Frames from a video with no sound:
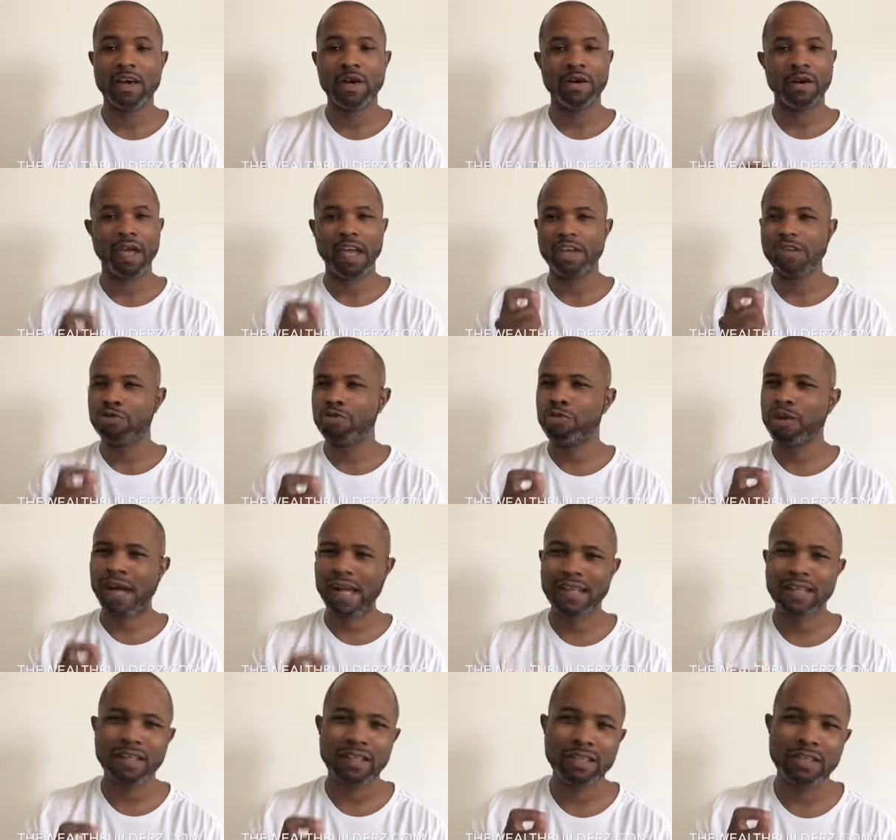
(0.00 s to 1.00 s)
Okay, you
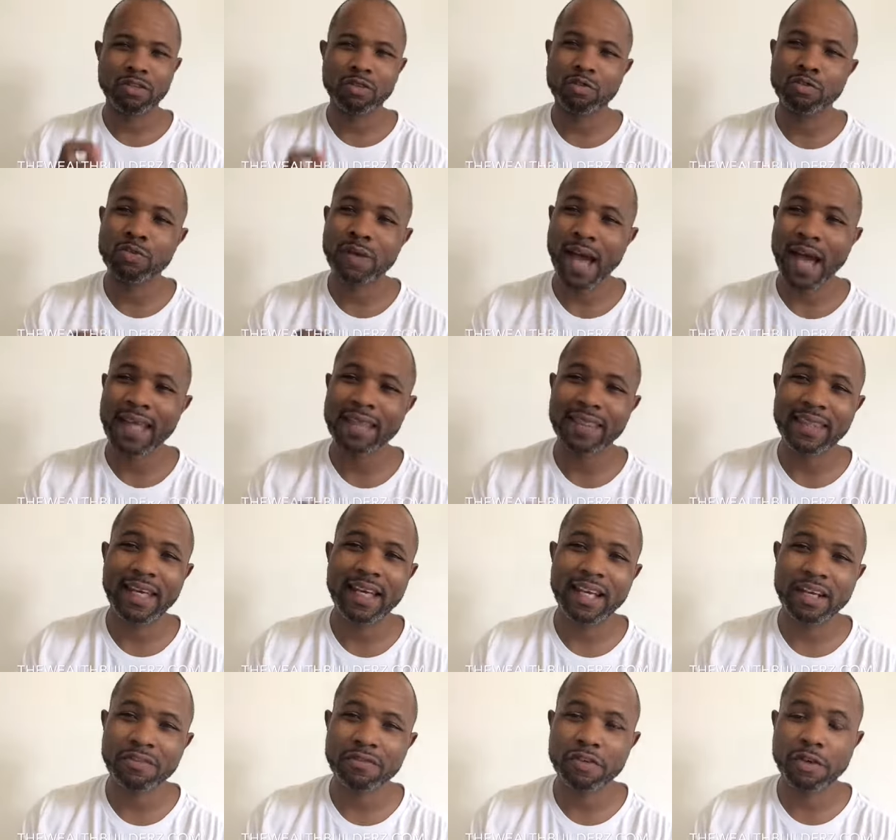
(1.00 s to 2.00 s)
not do not
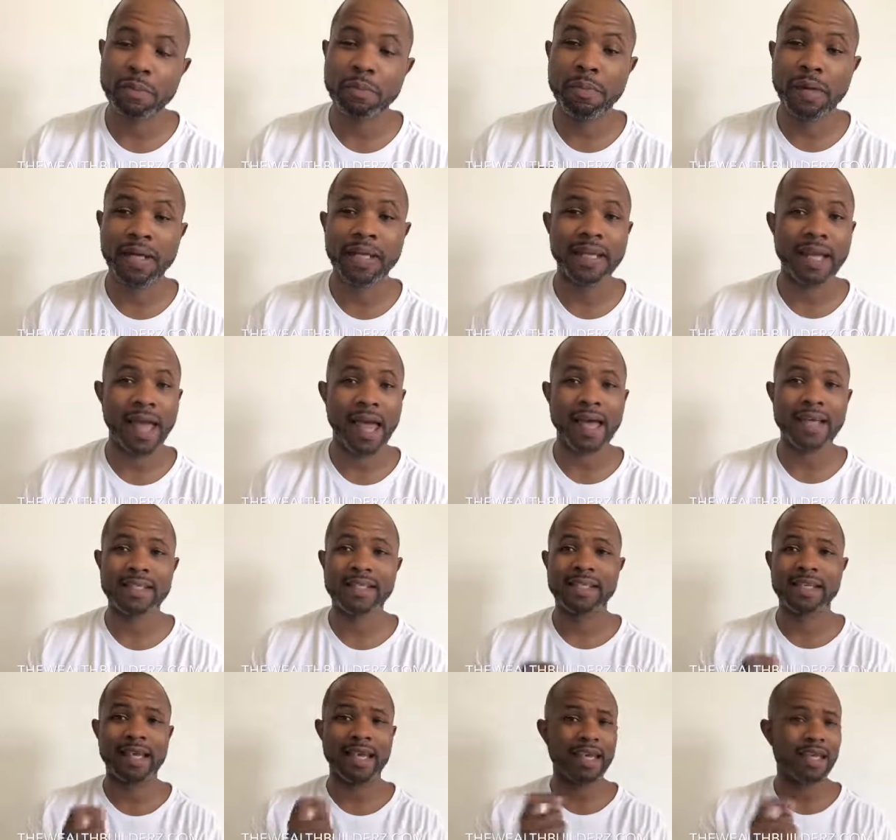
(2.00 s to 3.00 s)
think of your money
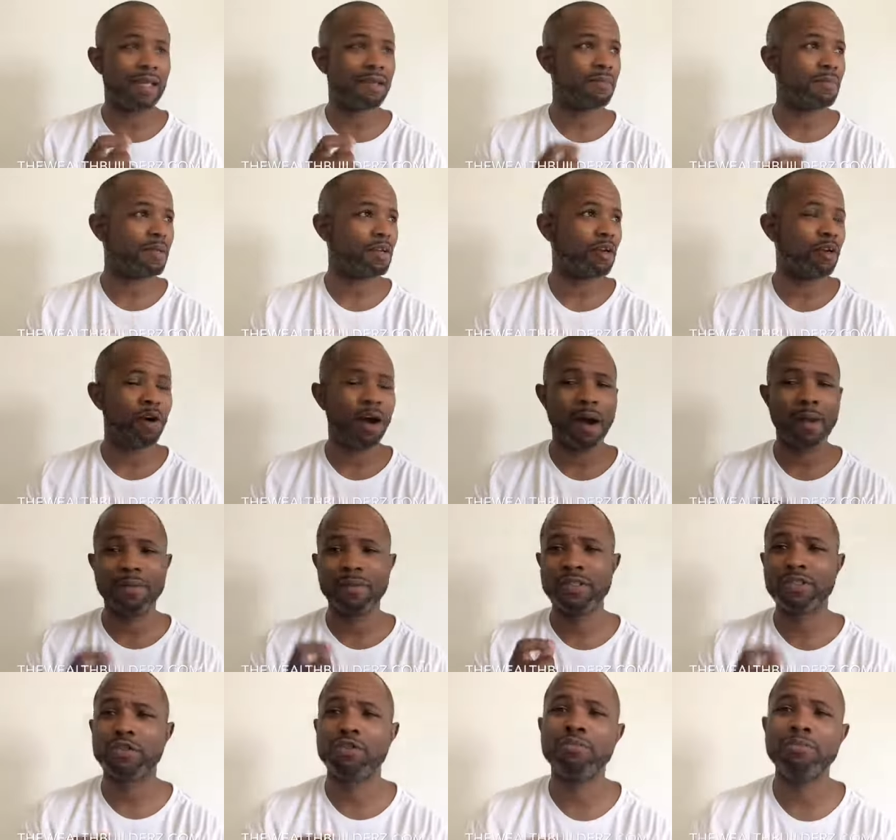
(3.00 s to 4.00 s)
as the enemy or how
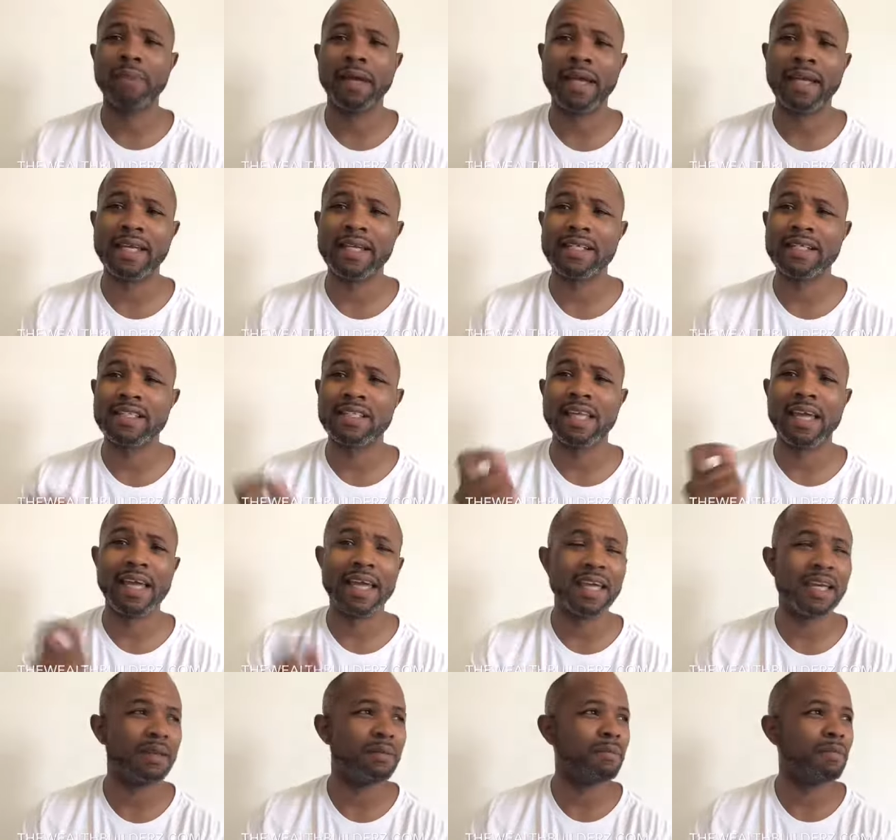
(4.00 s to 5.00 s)
much you make is the
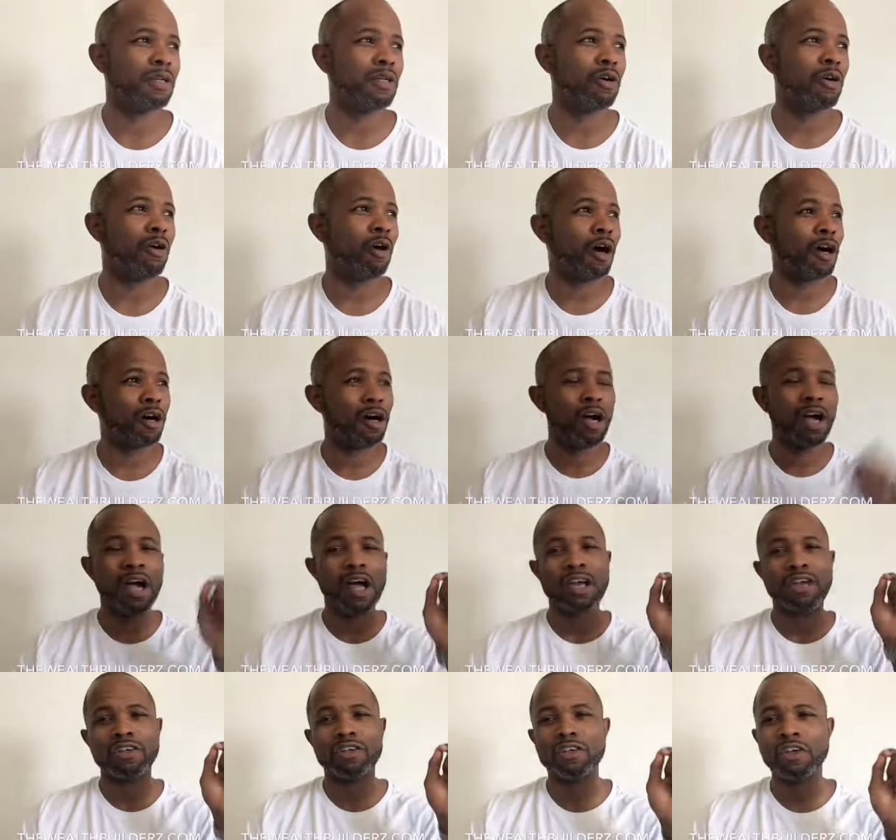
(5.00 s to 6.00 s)
enemy or
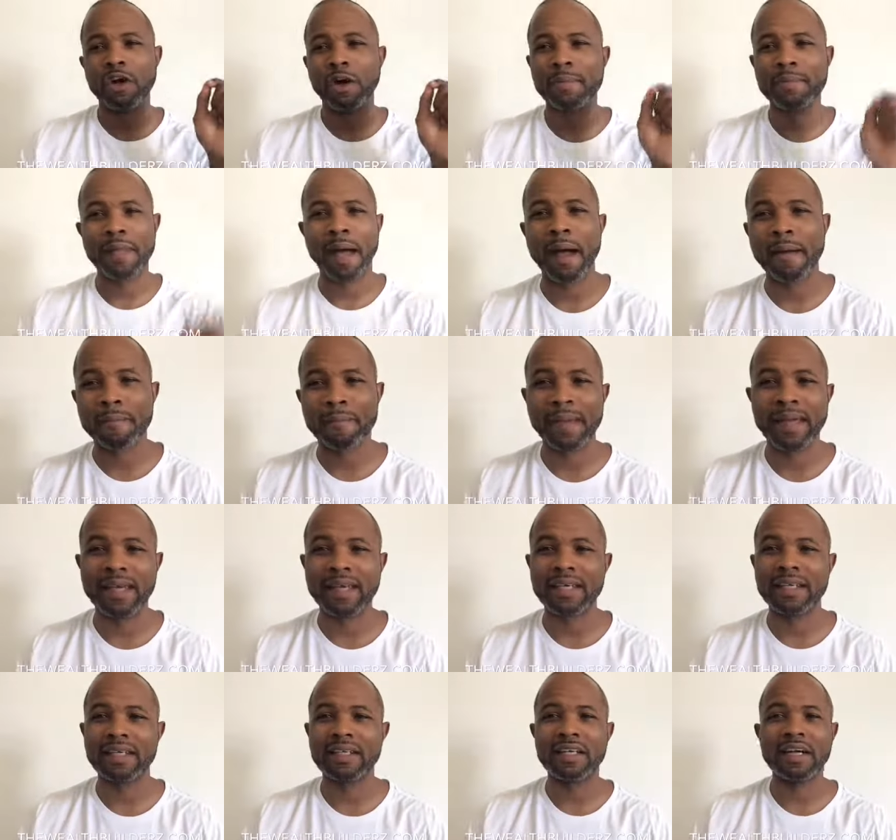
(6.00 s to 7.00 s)
you know I'm not
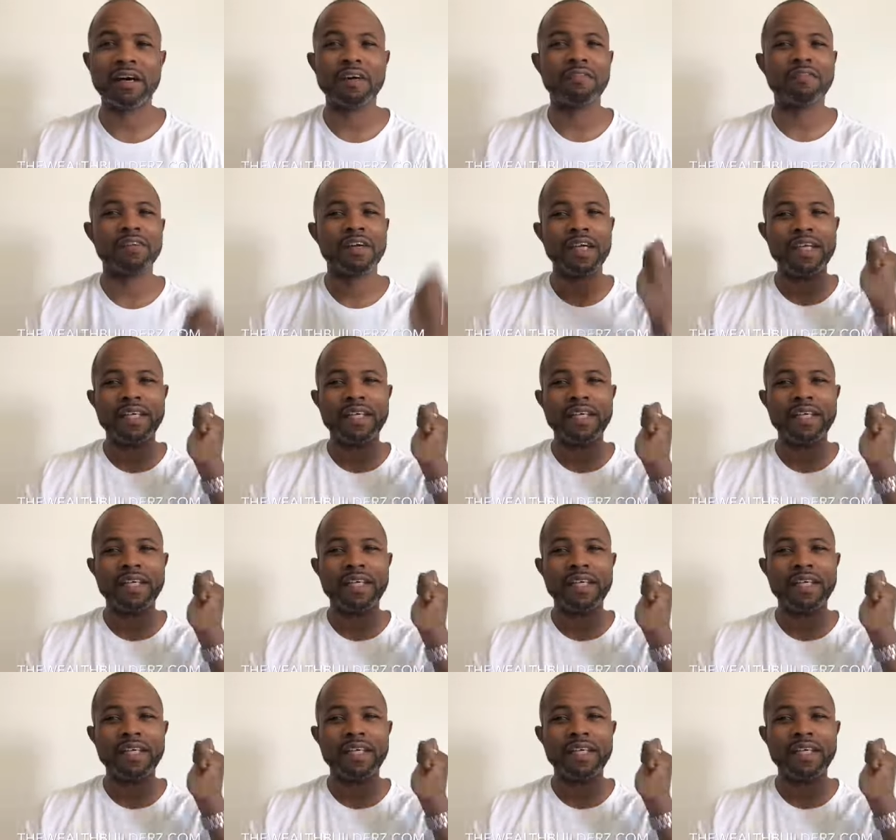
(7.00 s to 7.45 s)
making enough.